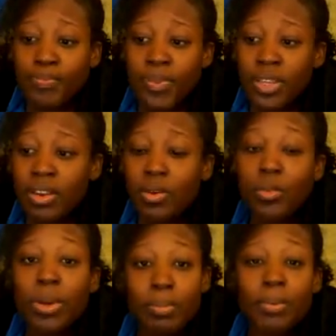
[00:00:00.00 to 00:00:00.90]

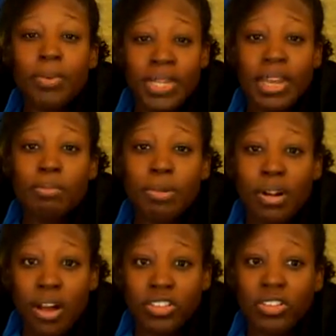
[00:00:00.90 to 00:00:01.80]
We take
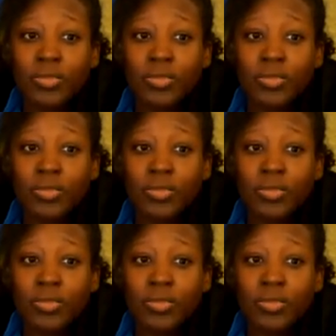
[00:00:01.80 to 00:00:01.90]
precautions.